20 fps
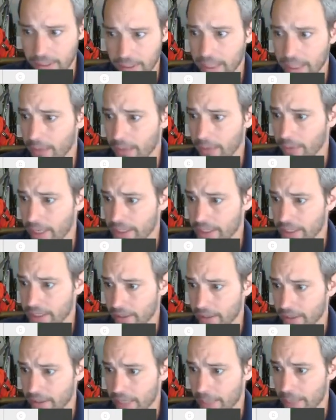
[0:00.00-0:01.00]
eat away at
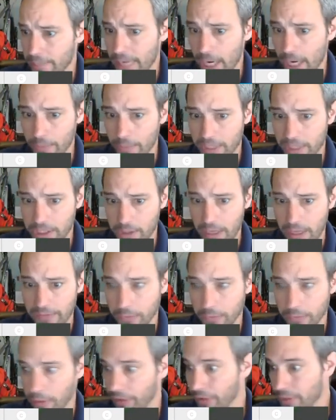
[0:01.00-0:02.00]
your net power because you have
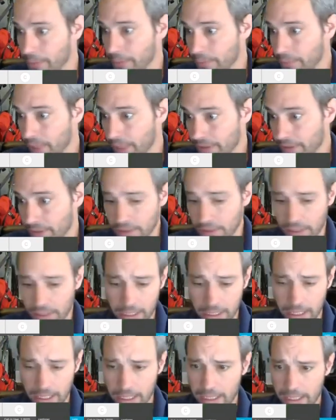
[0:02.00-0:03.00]
to run those compressors,
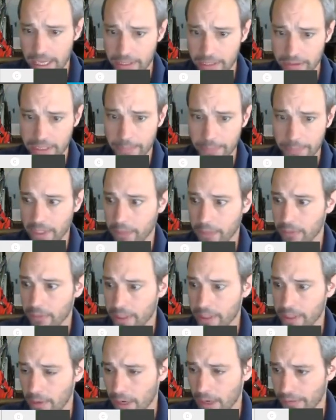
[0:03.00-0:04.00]
and you typically
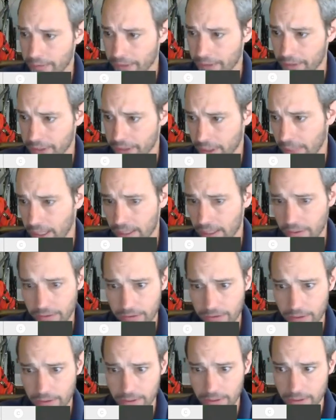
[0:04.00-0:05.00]
run them off of the turbine,
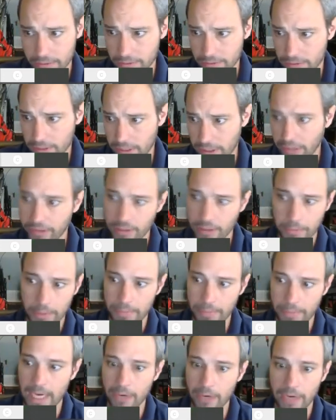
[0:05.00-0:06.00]
so you're sucking some of
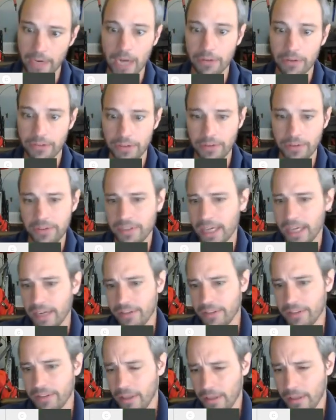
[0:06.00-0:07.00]
the power out. So it's not
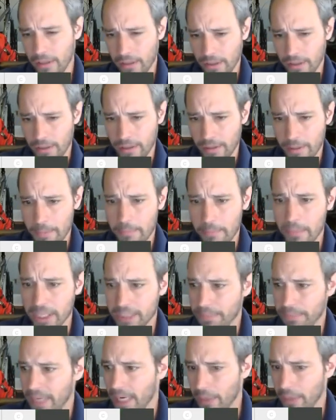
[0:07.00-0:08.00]
as
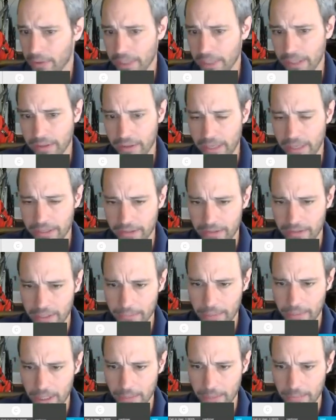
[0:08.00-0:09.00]
much power either as a
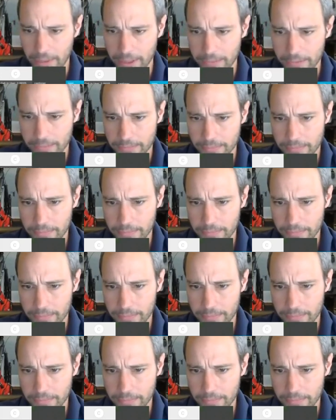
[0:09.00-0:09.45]
steam power plant,